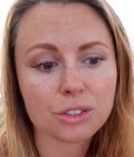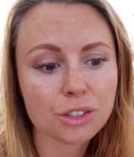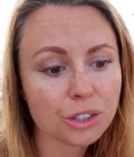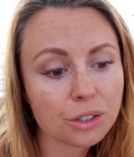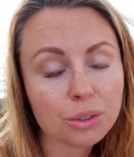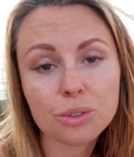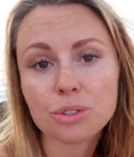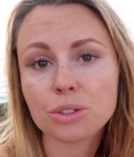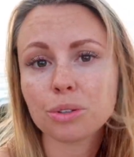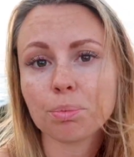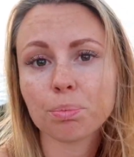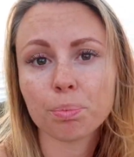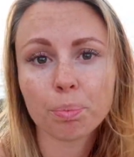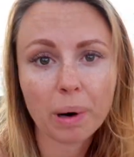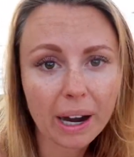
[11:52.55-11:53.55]
choose to
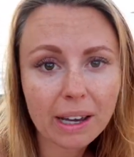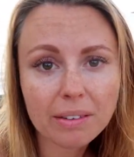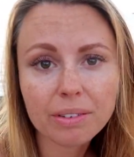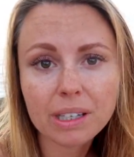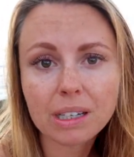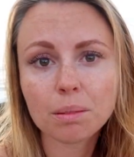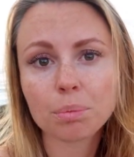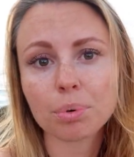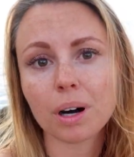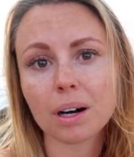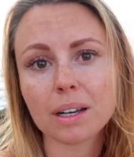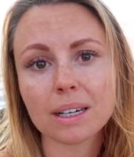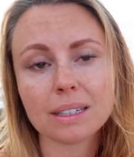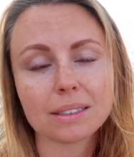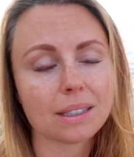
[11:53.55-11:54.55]
buy vegan
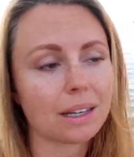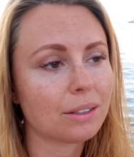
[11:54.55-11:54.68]
products.